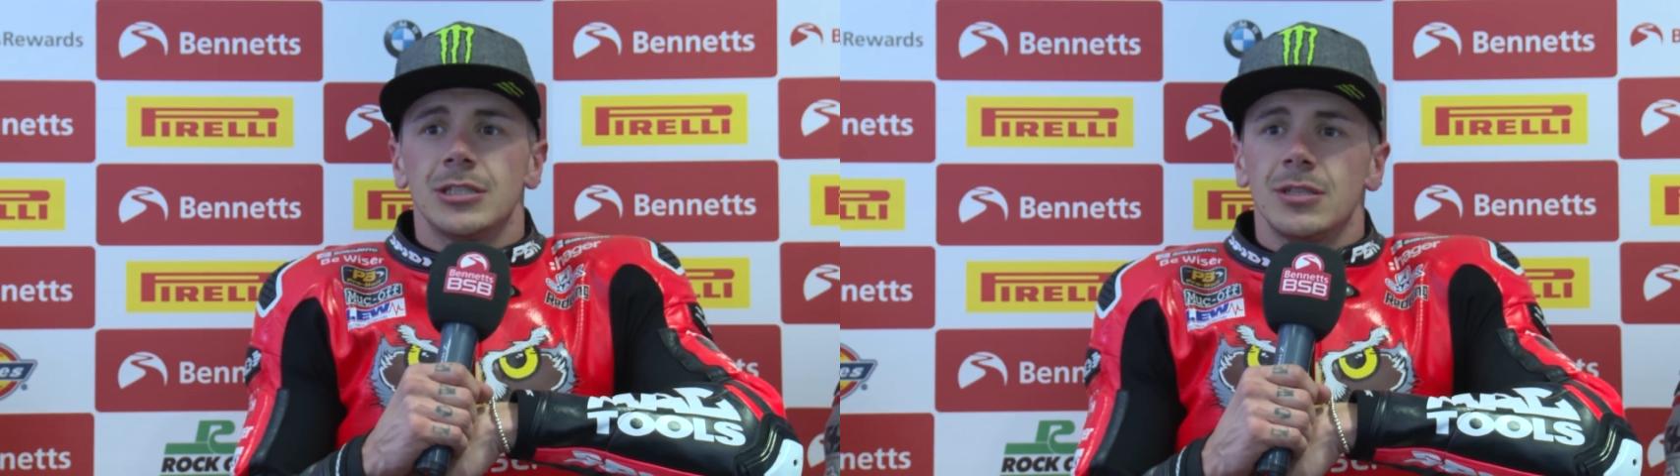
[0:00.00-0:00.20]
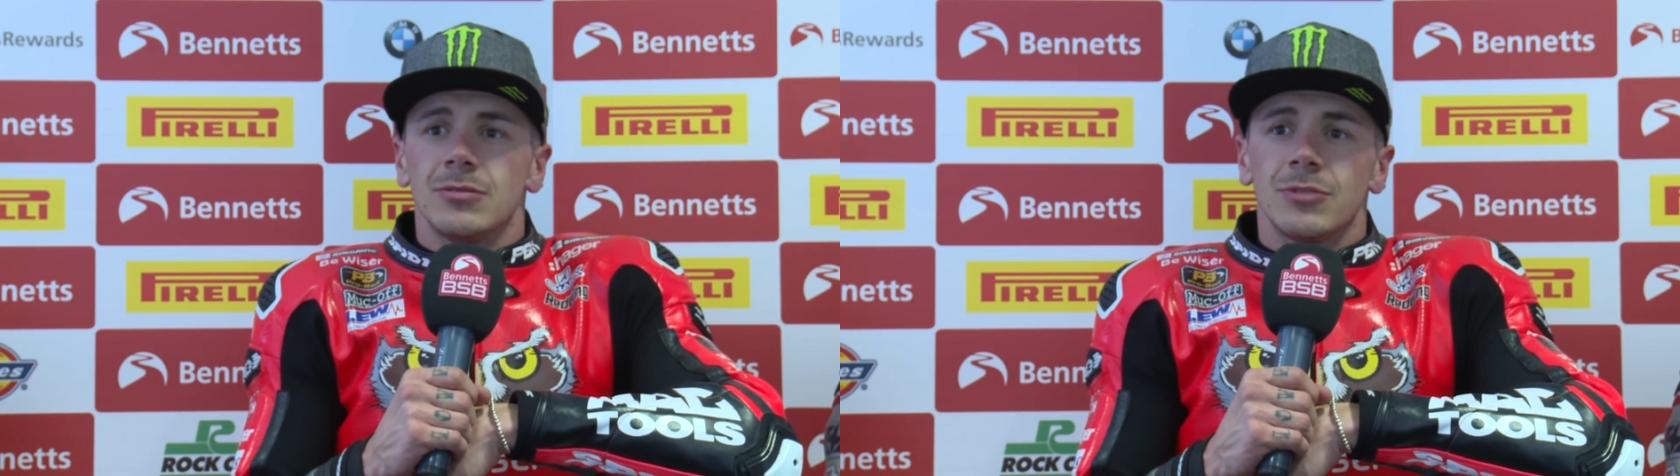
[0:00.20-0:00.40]

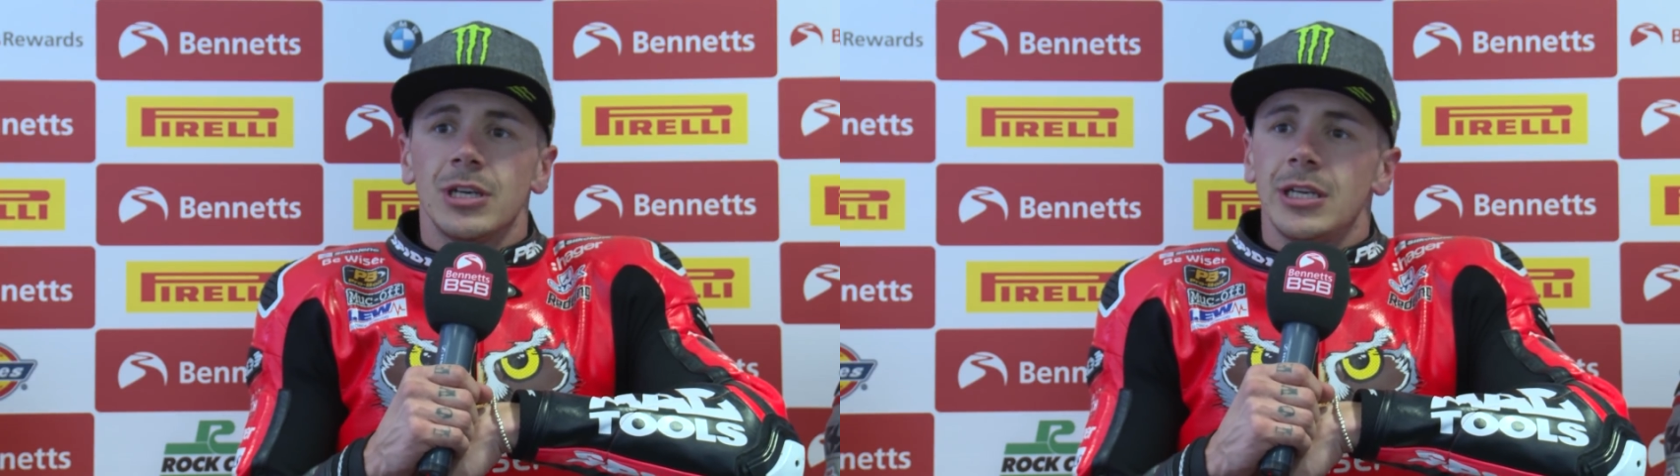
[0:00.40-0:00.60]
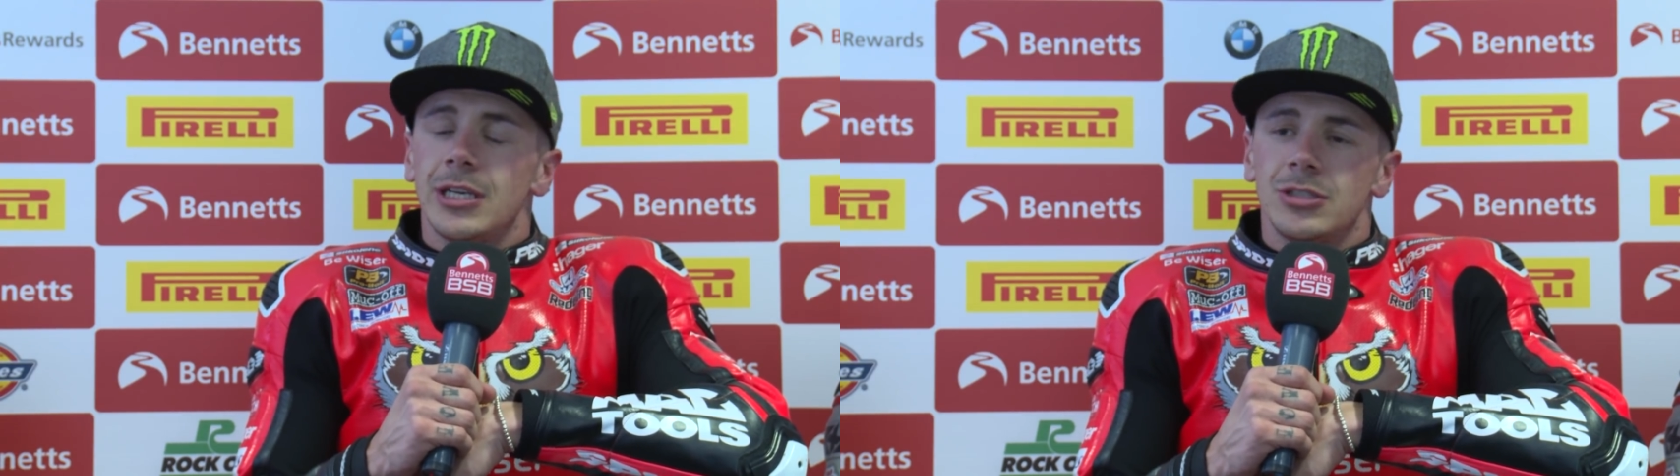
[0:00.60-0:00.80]
and
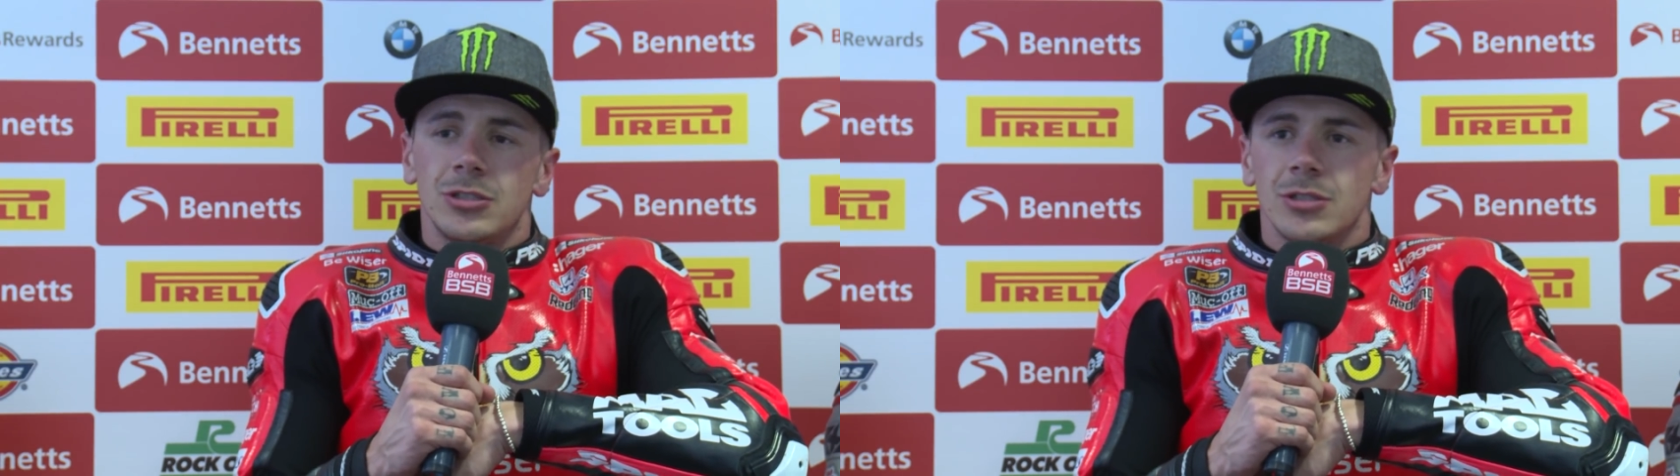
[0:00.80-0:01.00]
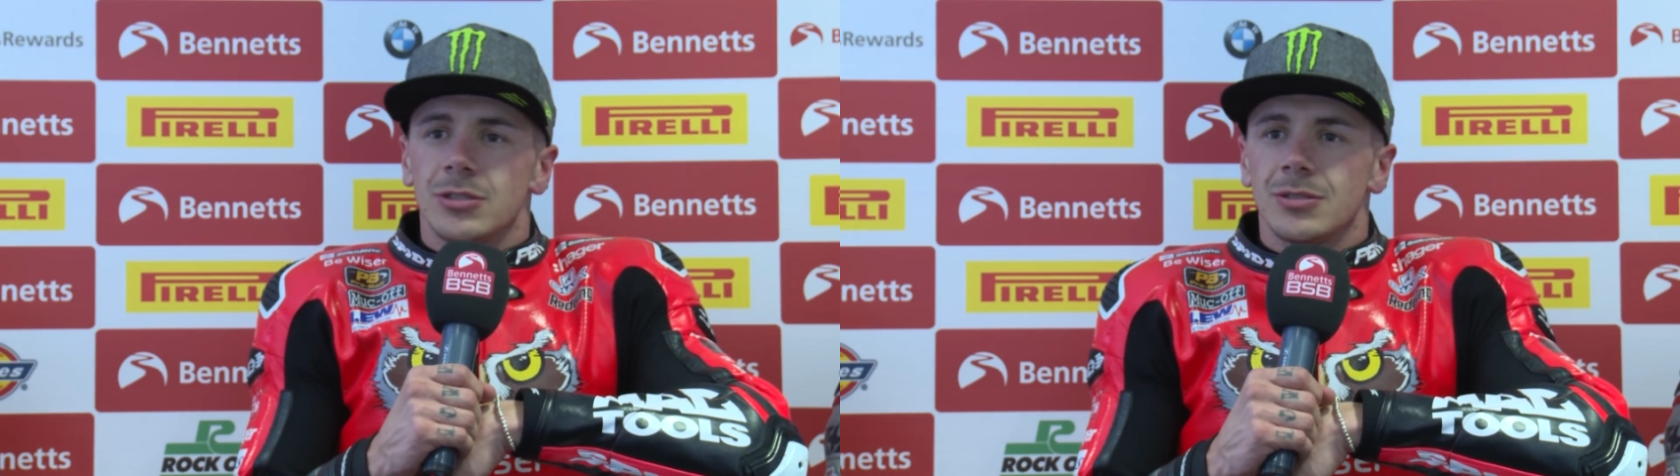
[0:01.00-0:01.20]
really it's
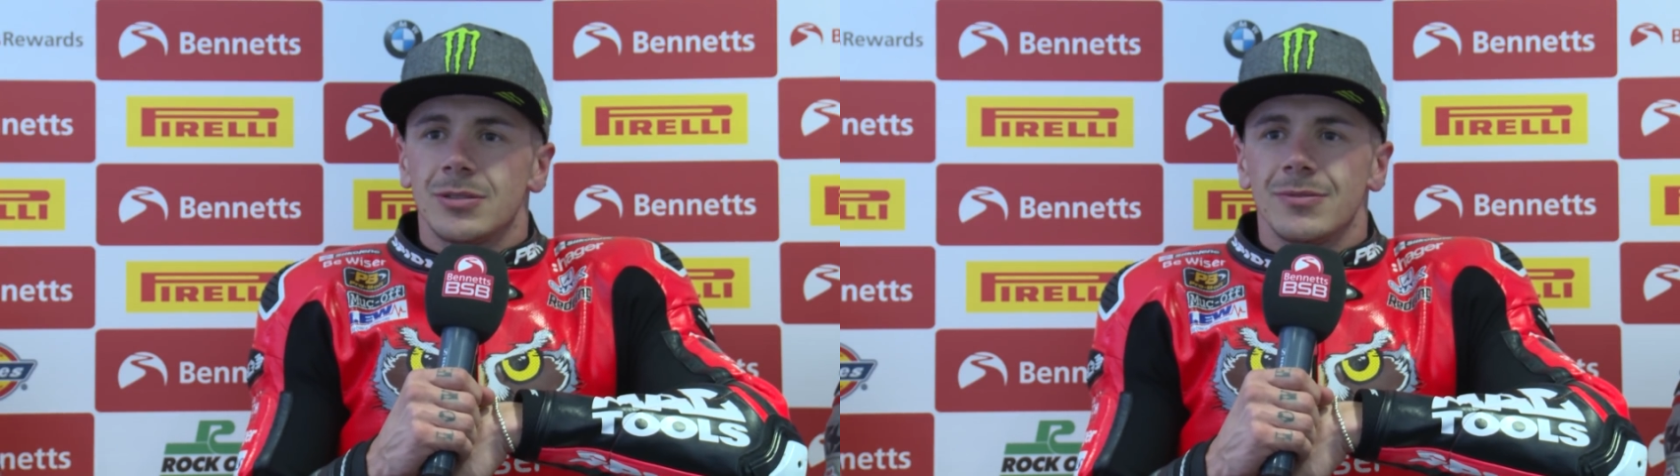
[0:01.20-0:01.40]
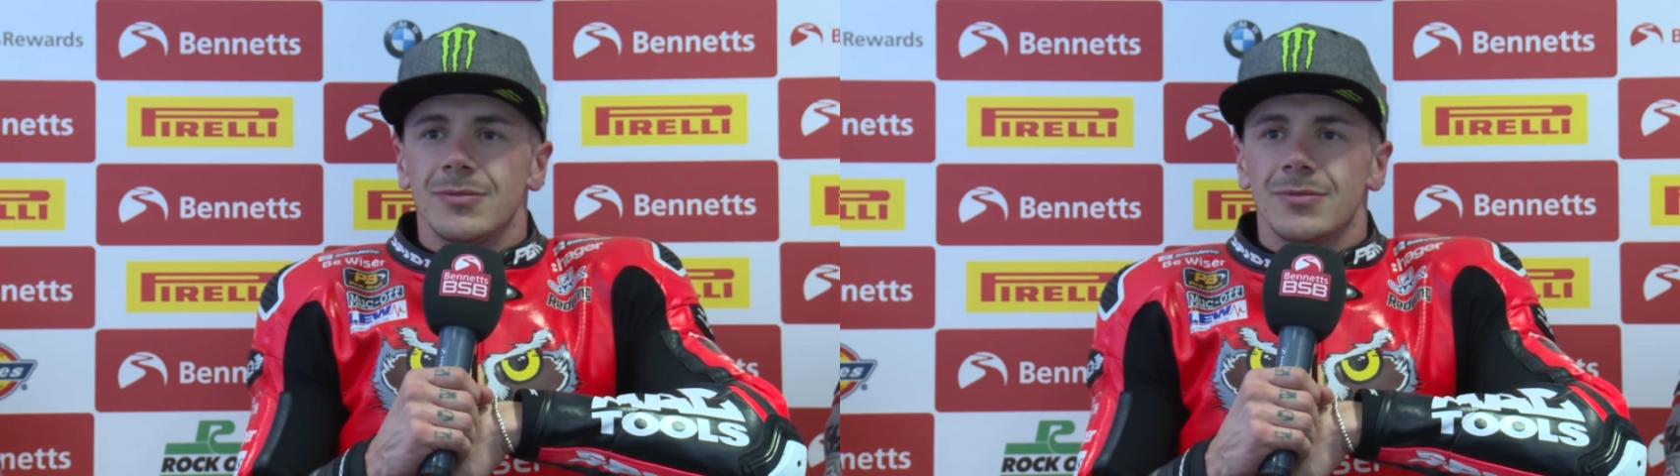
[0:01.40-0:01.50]
just